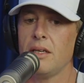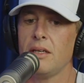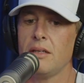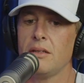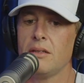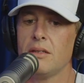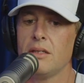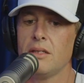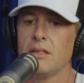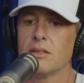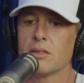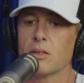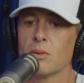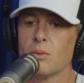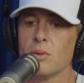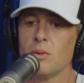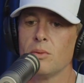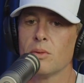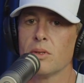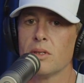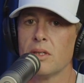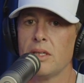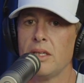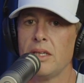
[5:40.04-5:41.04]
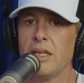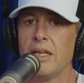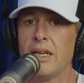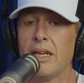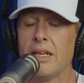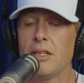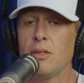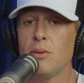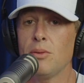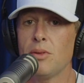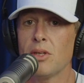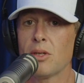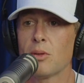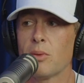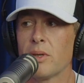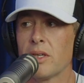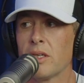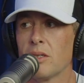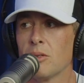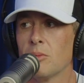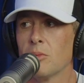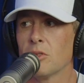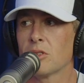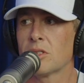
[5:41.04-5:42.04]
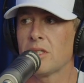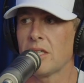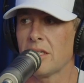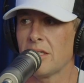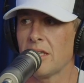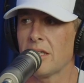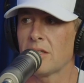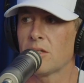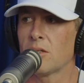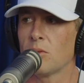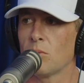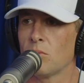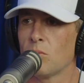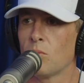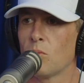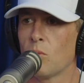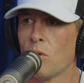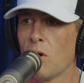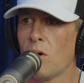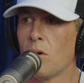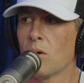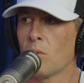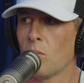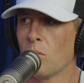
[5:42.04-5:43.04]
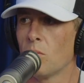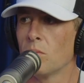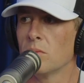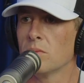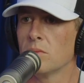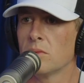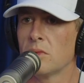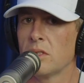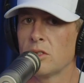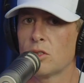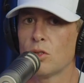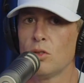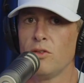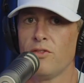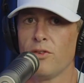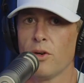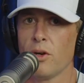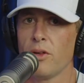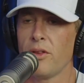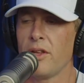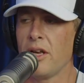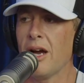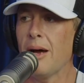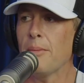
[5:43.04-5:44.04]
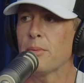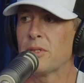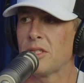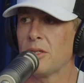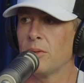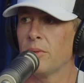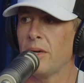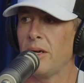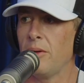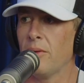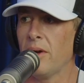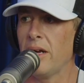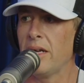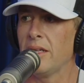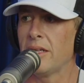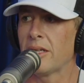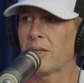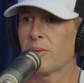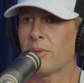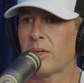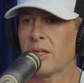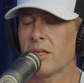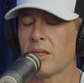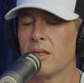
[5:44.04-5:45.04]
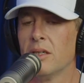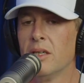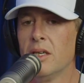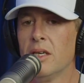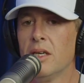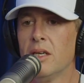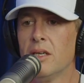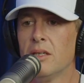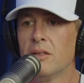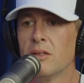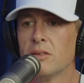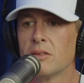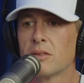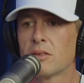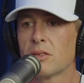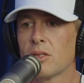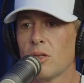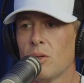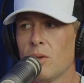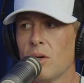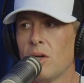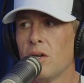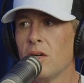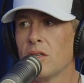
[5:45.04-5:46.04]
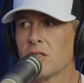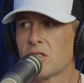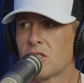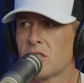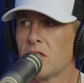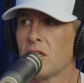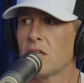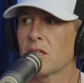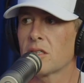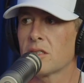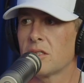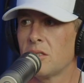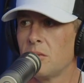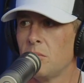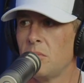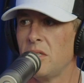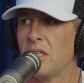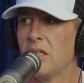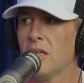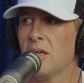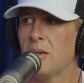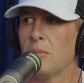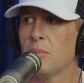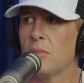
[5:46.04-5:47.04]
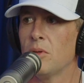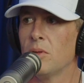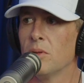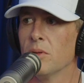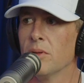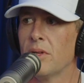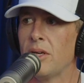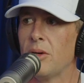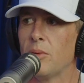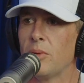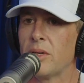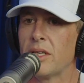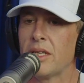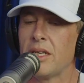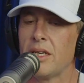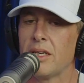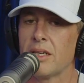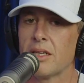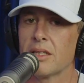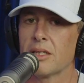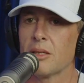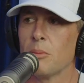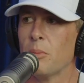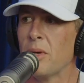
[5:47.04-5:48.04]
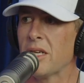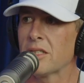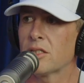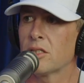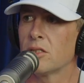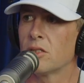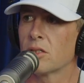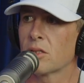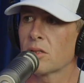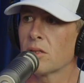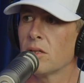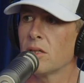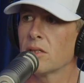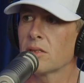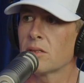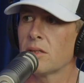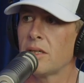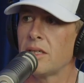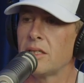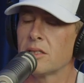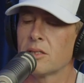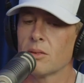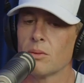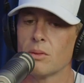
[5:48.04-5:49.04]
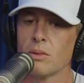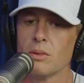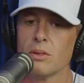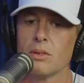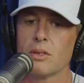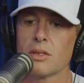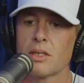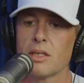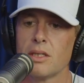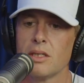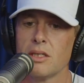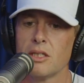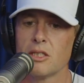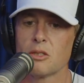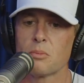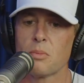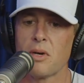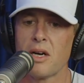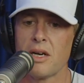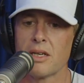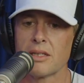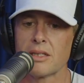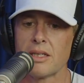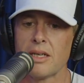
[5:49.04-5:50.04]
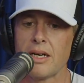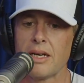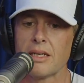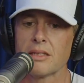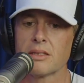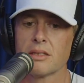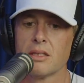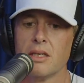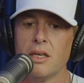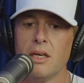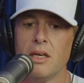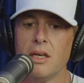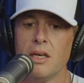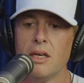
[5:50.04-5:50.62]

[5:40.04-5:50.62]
And so we want, and I do think we can almost take that too far the opposite way, right? Like we can so all shucks and be humble that we can't get the message across, right? And so we're looking in this podcast